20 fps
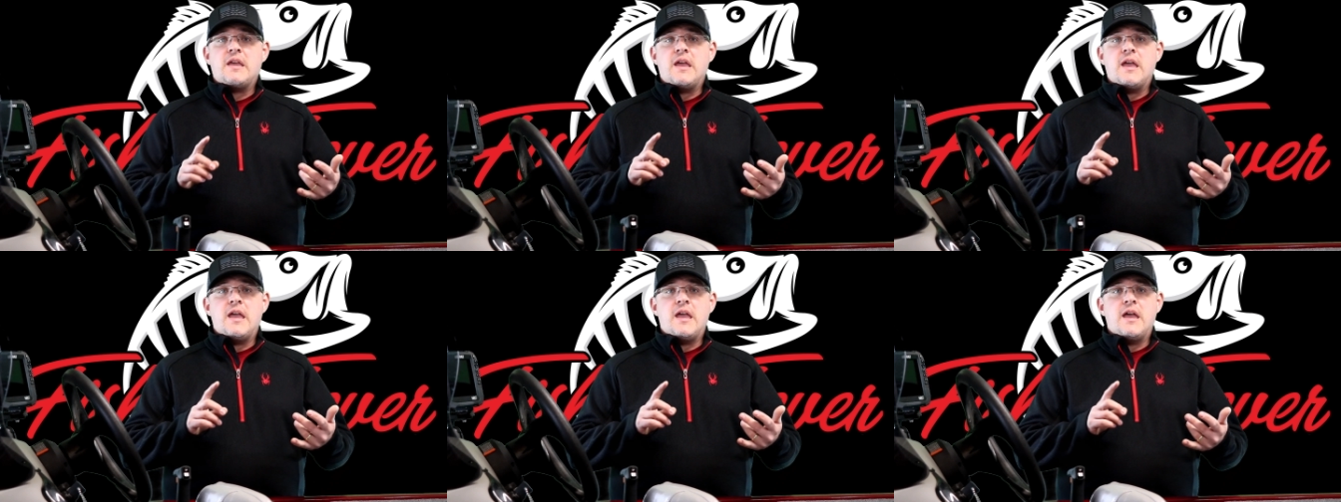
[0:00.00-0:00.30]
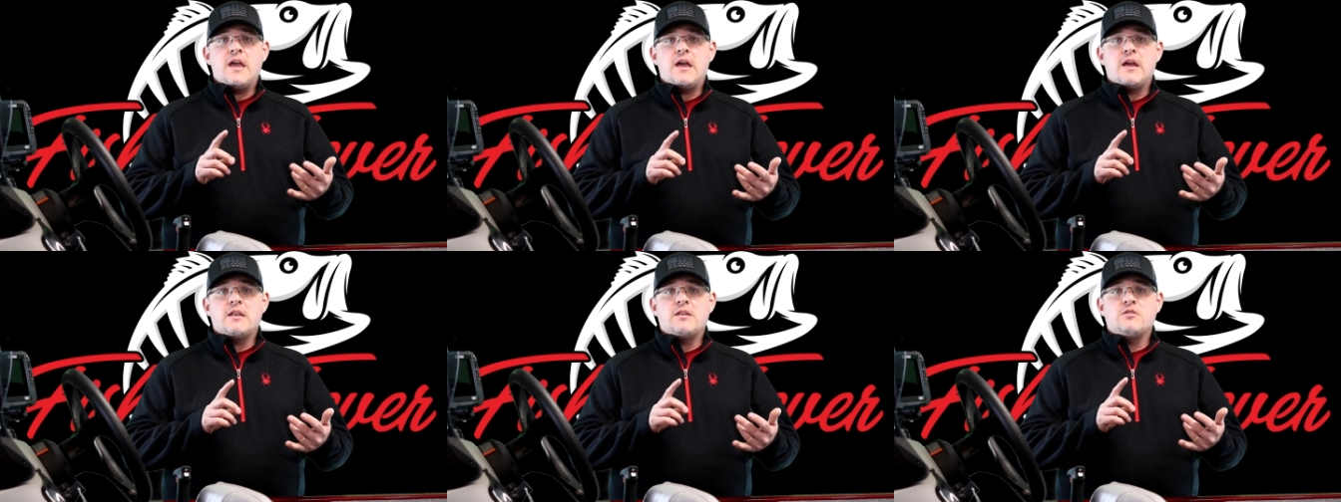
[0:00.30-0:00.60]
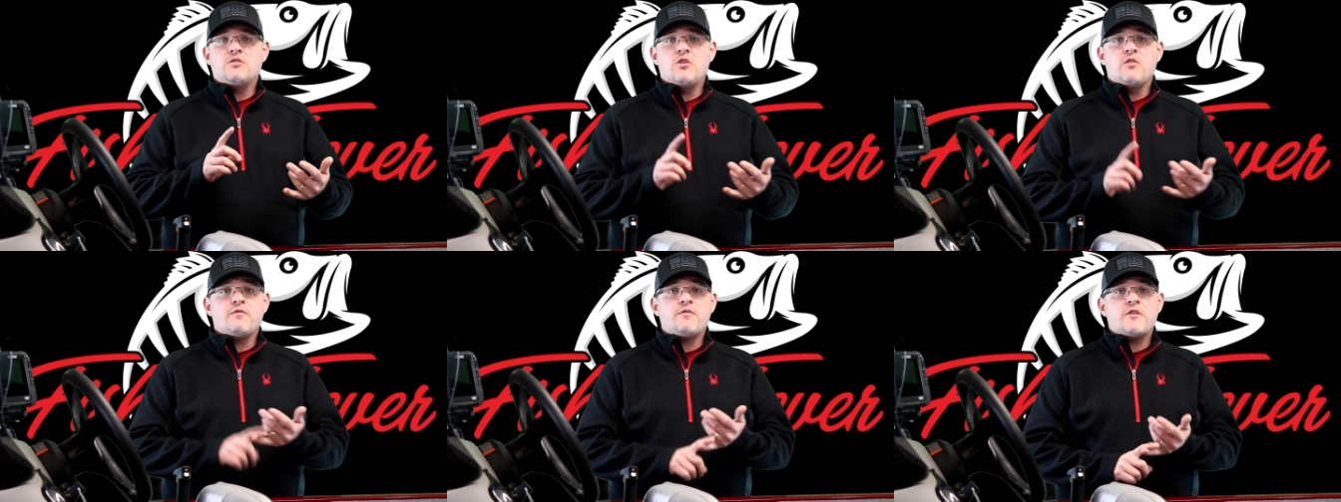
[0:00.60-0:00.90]

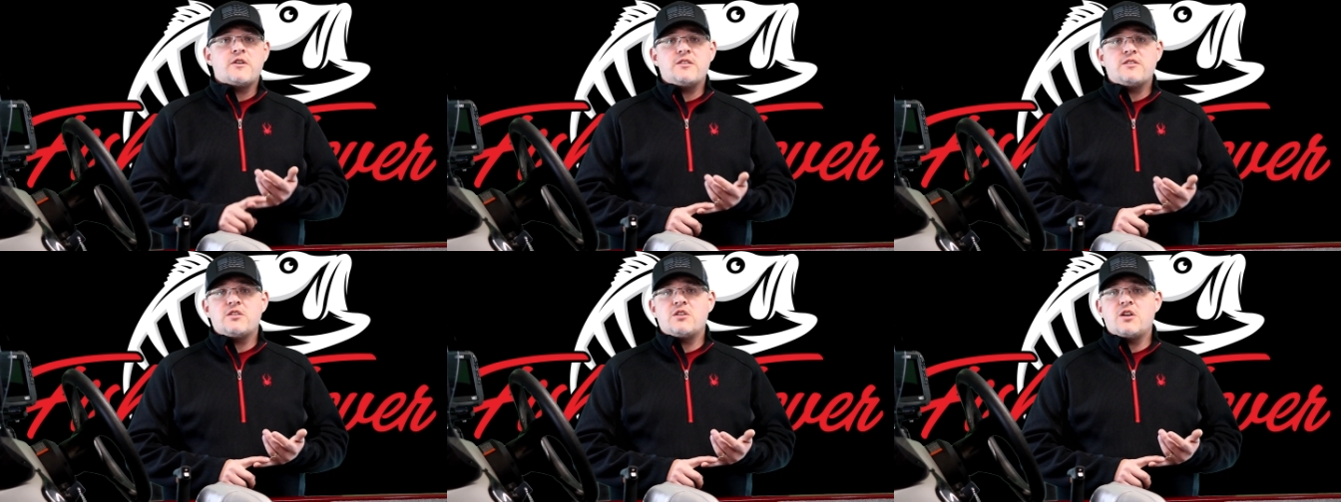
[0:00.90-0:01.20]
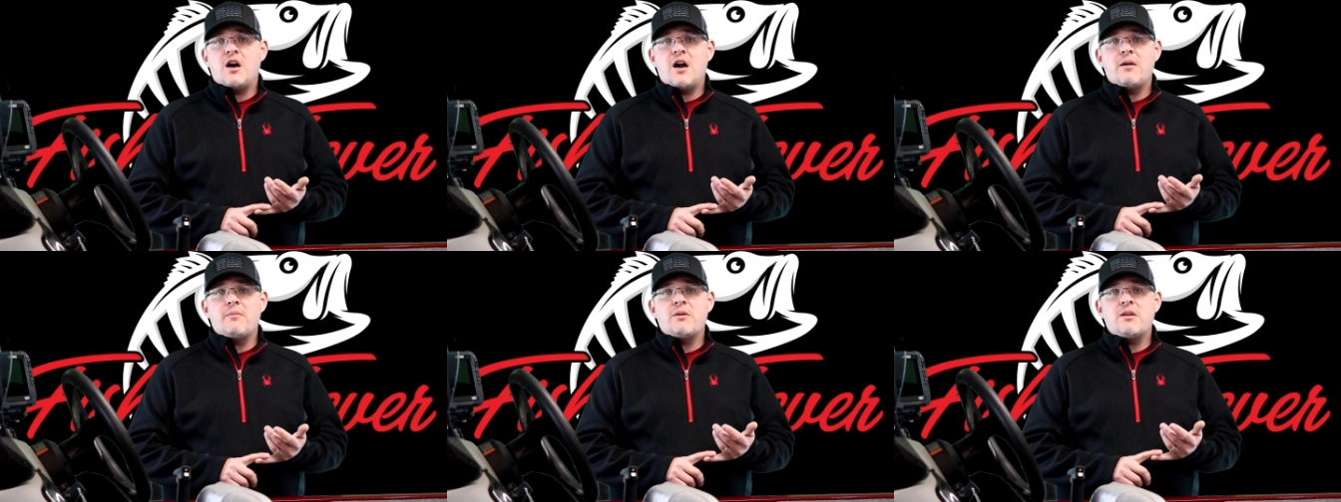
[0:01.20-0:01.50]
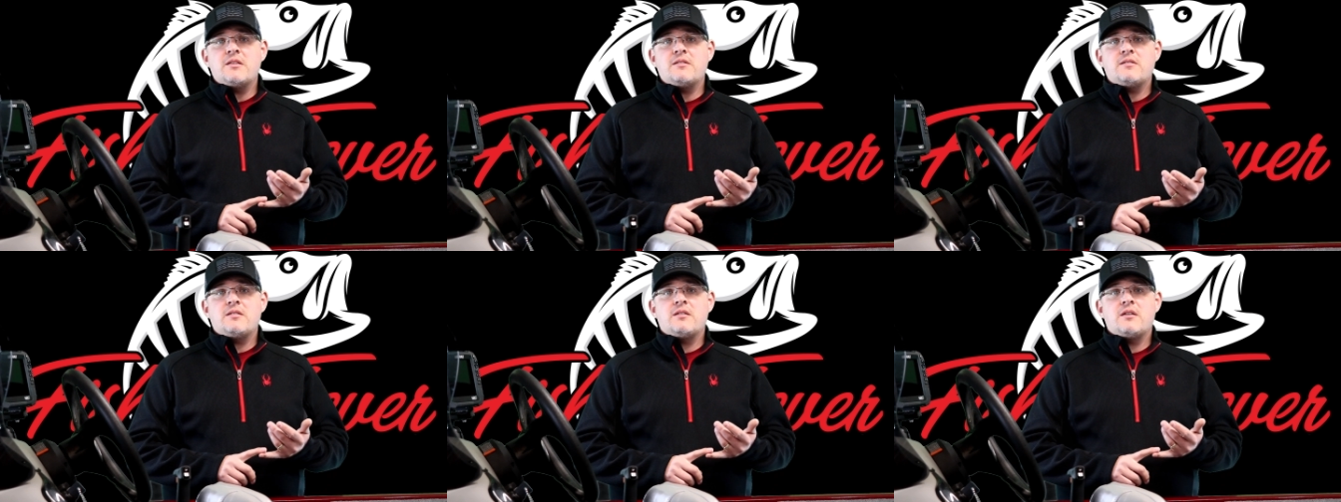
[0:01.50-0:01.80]
And don't forget to
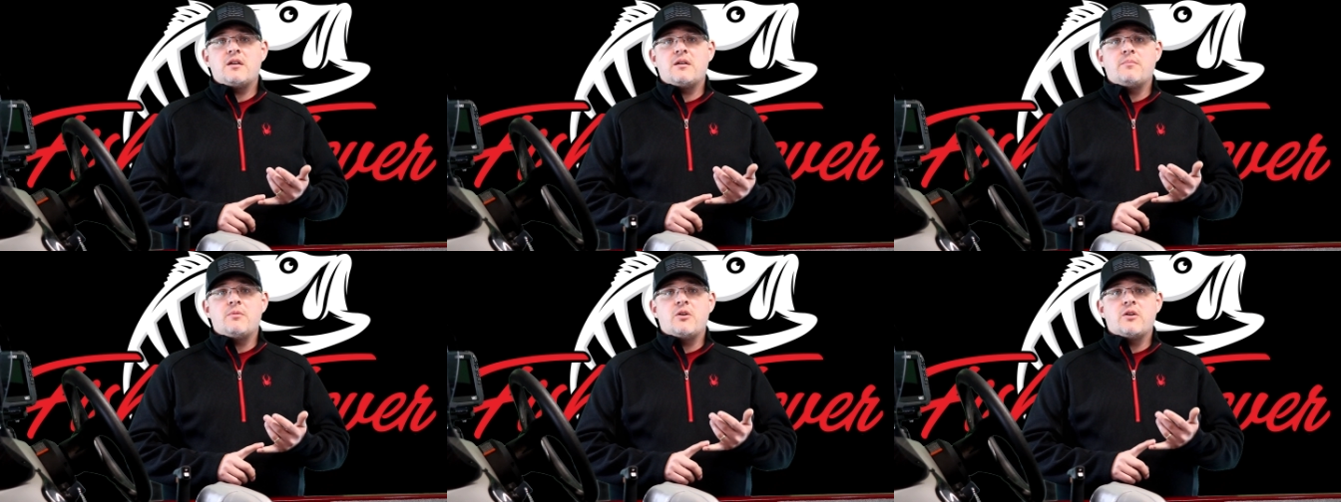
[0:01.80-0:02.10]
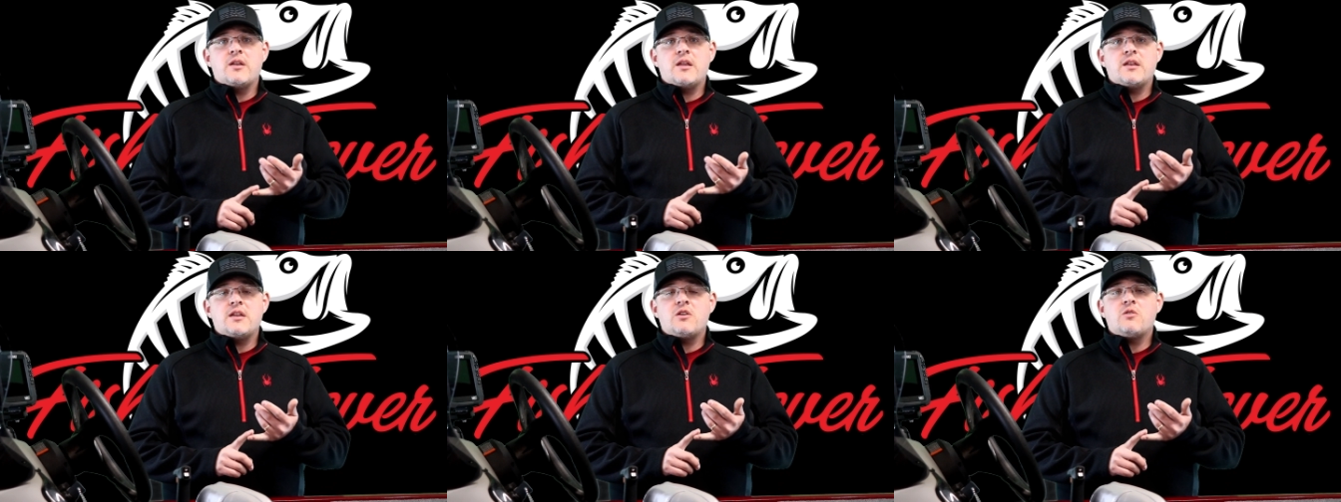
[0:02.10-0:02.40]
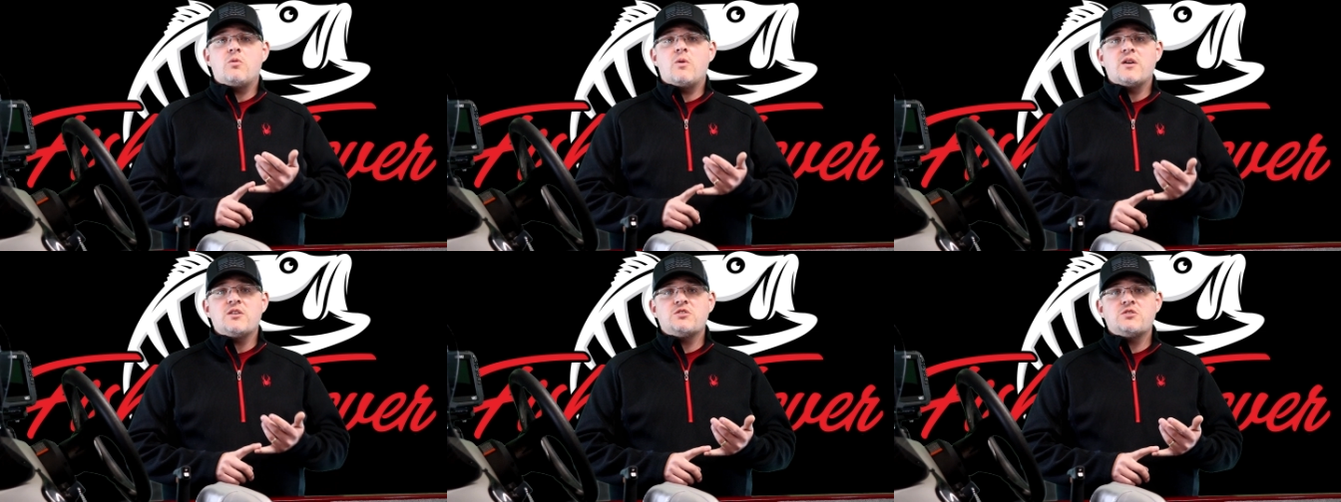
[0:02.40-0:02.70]
comment about any
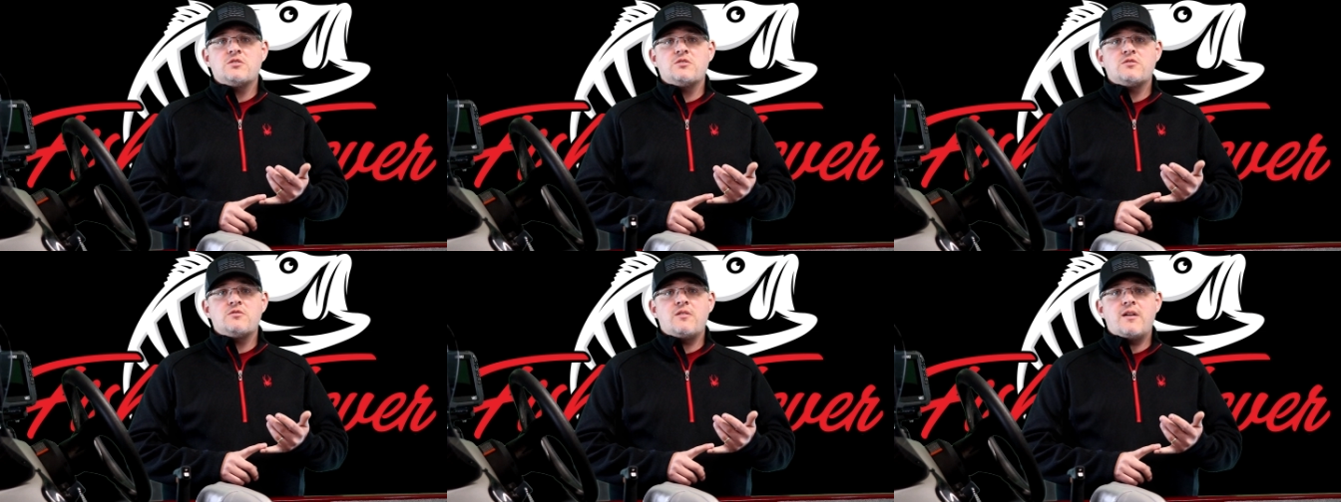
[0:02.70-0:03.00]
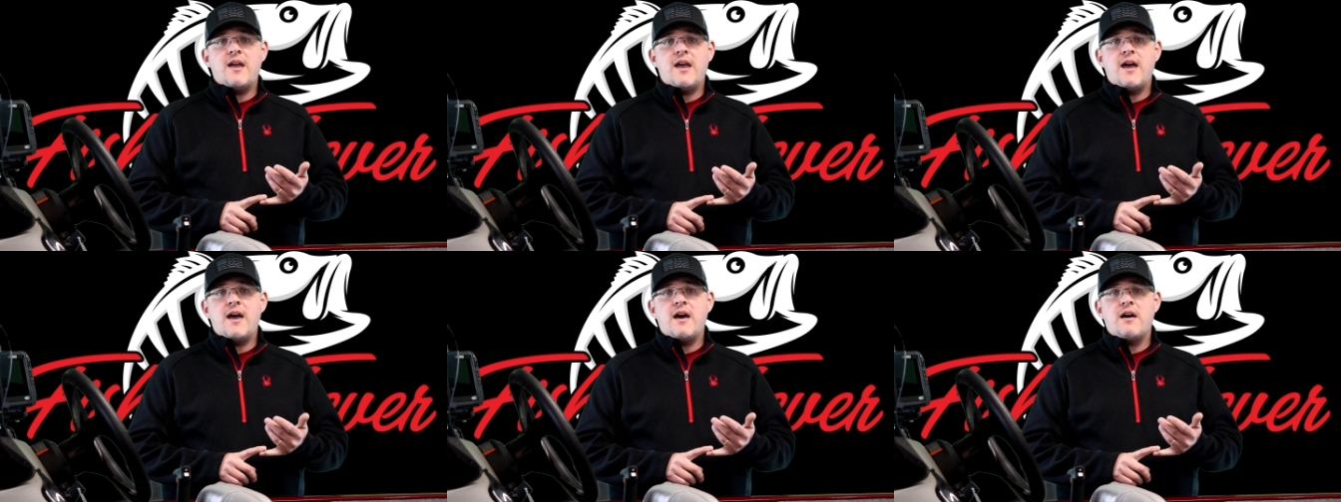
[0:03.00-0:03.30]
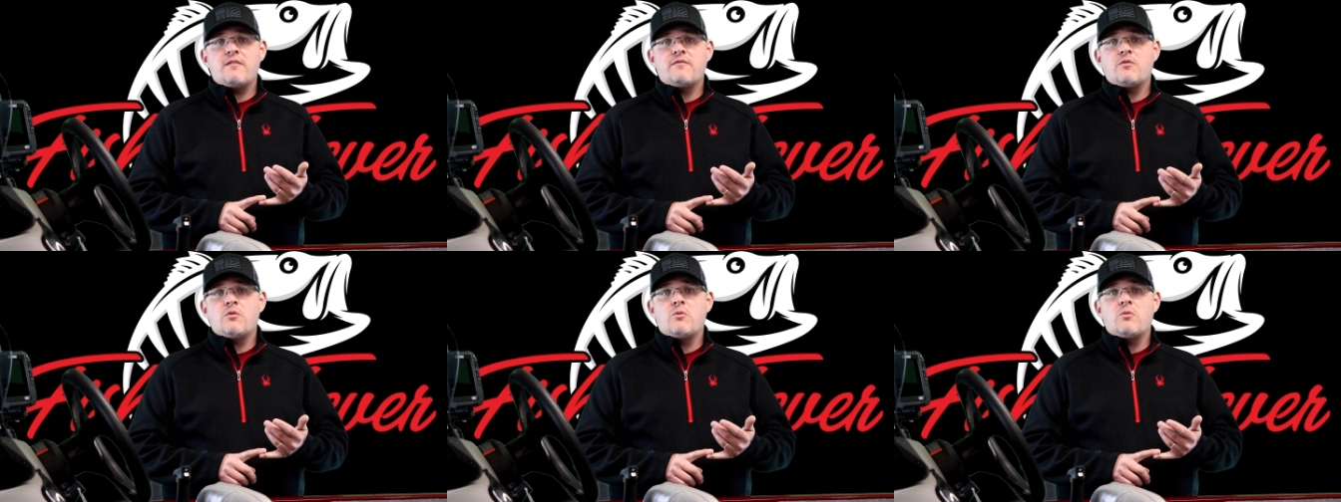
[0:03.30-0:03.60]
questions you
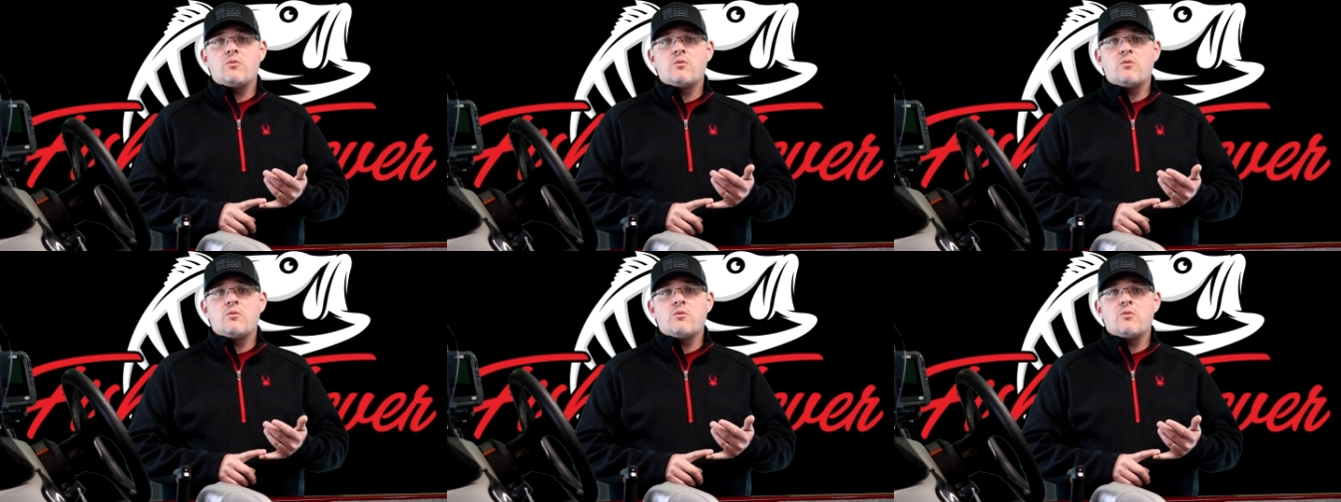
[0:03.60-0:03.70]
have